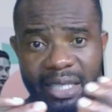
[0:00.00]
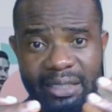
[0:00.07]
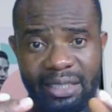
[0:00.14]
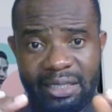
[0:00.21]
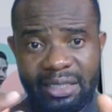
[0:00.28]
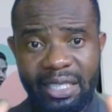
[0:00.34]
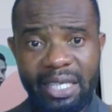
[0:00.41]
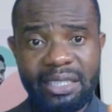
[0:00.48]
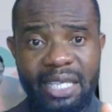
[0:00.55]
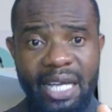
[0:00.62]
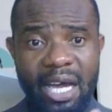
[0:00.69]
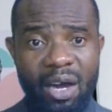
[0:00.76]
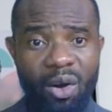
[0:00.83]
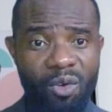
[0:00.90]
the
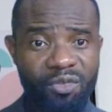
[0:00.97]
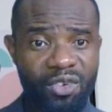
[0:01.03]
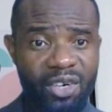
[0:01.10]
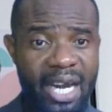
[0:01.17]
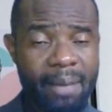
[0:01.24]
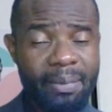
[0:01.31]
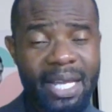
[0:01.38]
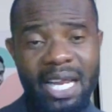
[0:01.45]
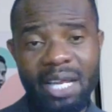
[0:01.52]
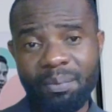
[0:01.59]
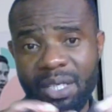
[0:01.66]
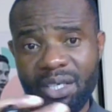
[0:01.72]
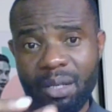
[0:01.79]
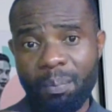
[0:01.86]
data of crime that
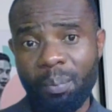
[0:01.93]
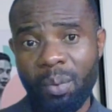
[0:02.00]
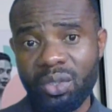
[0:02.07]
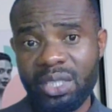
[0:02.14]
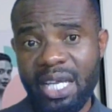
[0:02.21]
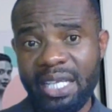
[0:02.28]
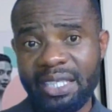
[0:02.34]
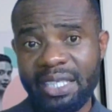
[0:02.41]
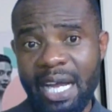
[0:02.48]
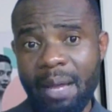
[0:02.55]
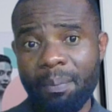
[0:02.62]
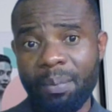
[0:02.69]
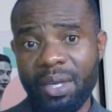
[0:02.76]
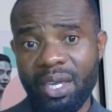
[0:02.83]
has been reported
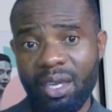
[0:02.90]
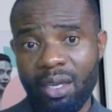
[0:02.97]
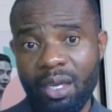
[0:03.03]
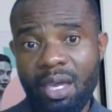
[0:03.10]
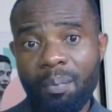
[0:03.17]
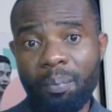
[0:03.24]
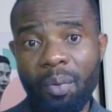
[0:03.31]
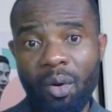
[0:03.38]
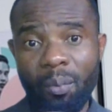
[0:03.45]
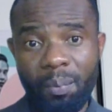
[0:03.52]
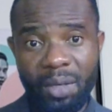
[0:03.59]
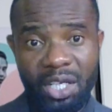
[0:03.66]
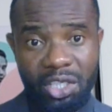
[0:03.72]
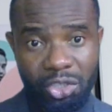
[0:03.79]
can be
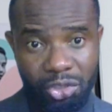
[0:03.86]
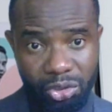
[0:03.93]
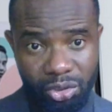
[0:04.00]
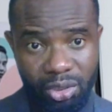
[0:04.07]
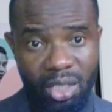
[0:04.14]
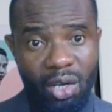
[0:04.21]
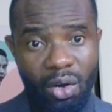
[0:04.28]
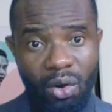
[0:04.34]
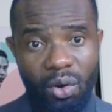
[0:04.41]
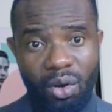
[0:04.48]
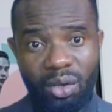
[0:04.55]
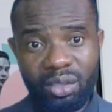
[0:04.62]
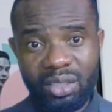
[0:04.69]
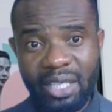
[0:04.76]
published
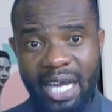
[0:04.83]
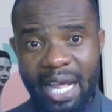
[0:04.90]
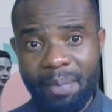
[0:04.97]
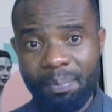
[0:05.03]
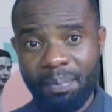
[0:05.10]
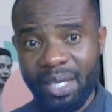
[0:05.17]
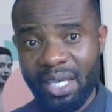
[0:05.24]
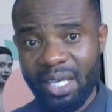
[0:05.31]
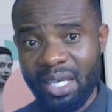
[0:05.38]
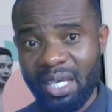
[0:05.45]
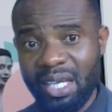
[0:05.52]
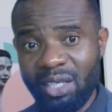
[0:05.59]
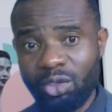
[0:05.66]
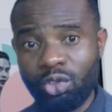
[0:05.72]
or can
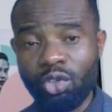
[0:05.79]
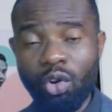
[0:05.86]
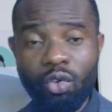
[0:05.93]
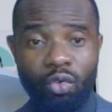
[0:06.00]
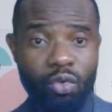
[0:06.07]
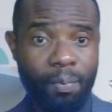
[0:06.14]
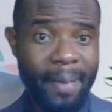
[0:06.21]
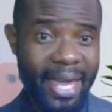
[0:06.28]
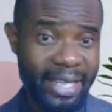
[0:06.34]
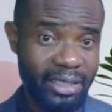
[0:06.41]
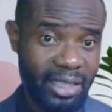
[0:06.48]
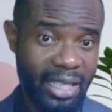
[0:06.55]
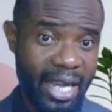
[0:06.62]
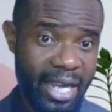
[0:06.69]
be
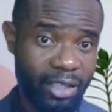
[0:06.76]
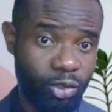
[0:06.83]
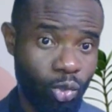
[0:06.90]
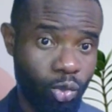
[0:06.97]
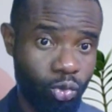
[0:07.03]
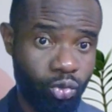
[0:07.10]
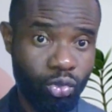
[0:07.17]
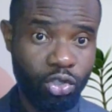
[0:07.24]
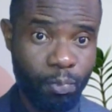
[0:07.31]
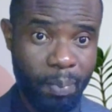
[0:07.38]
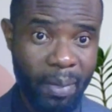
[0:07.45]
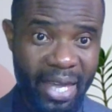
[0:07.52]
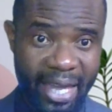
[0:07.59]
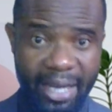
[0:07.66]
documented, so to
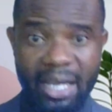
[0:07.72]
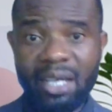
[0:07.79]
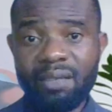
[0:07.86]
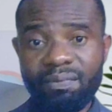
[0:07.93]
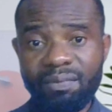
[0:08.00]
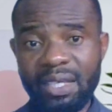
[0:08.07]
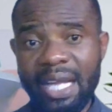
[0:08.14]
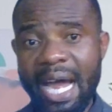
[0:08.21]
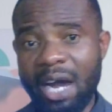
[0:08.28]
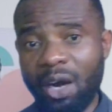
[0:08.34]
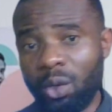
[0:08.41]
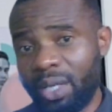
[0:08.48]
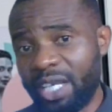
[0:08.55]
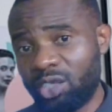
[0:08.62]
speak.
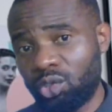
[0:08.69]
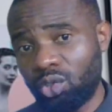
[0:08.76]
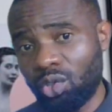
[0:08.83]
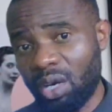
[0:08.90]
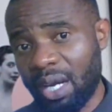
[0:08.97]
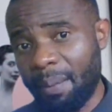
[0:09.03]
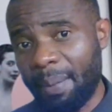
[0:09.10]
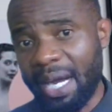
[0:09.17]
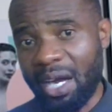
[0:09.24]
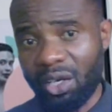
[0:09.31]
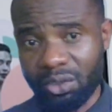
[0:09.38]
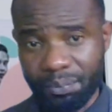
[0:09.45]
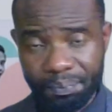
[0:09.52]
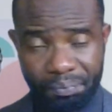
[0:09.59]
Now let's talk
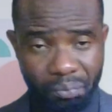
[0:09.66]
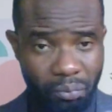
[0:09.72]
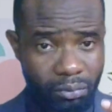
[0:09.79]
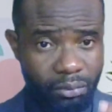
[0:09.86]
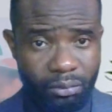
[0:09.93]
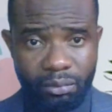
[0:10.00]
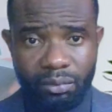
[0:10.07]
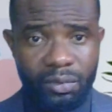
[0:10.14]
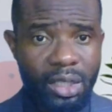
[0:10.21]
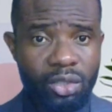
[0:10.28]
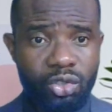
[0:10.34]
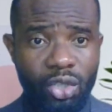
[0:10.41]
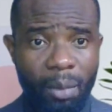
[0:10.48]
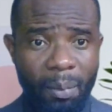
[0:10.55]
about
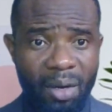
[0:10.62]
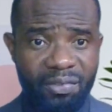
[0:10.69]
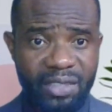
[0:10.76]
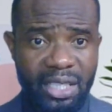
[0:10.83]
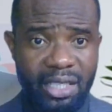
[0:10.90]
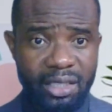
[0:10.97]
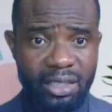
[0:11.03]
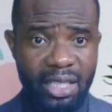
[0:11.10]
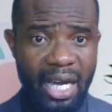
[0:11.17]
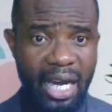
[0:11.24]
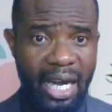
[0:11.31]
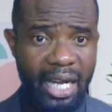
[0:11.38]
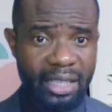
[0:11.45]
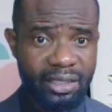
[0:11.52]
some of these
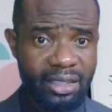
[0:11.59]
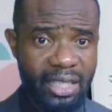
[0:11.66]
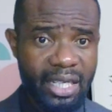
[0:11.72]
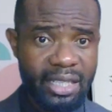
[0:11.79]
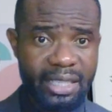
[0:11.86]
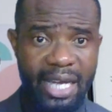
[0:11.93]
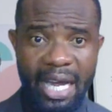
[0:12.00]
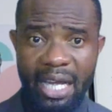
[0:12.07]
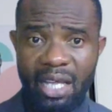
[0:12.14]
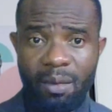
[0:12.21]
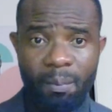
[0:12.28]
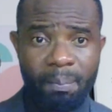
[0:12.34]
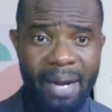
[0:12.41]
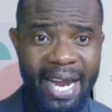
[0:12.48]
data.
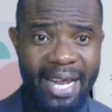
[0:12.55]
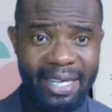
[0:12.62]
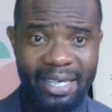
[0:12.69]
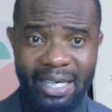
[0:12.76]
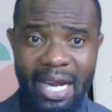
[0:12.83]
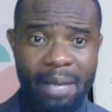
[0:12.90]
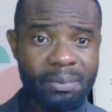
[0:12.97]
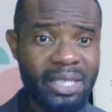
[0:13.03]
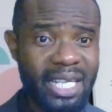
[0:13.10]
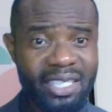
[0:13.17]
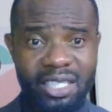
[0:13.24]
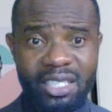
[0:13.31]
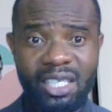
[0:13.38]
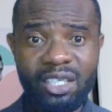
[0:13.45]
By crime
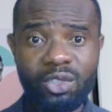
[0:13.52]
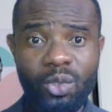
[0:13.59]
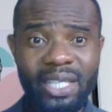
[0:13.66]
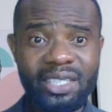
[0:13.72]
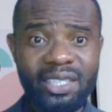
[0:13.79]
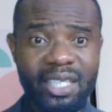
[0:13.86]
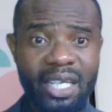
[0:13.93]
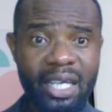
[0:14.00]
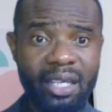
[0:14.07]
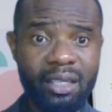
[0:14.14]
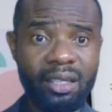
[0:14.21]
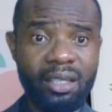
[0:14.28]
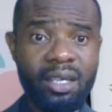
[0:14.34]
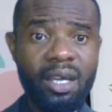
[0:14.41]
statistics, you are
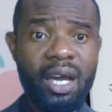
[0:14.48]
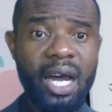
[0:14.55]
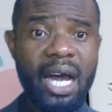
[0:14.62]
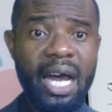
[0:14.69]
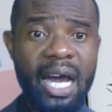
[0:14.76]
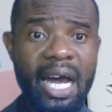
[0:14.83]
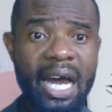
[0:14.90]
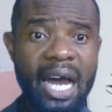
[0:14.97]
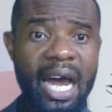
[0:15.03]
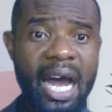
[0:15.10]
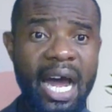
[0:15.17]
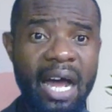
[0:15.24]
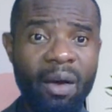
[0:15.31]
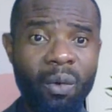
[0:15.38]
saying
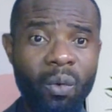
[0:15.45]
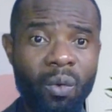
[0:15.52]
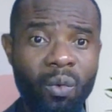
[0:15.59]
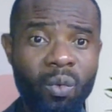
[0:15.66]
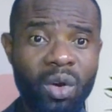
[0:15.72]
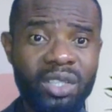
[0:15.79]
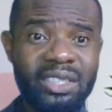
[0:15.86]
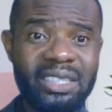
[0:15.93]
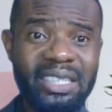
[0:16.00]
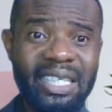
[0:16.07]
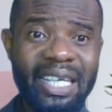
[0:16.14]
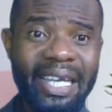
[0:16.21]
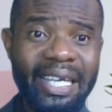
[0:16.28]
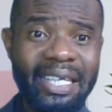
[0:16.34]

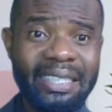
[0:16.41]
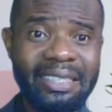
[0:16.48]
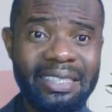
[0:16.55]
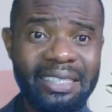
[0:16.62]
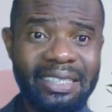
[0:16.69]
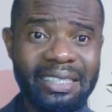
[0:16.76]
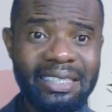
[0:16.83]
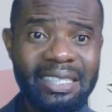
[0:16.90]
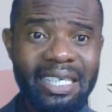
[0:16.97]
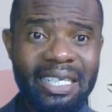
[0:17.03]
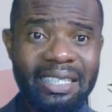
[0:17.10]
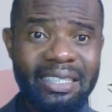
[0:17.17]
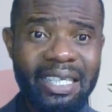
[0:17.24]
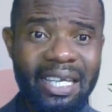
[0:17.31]
what is
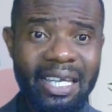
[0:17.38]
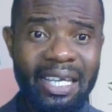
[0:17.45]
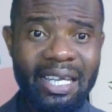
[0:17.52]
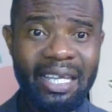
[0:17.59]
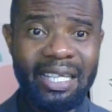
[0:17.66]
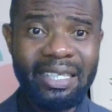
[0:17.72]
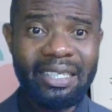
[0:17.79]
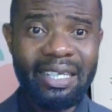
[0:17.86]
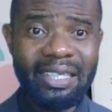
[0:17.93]
the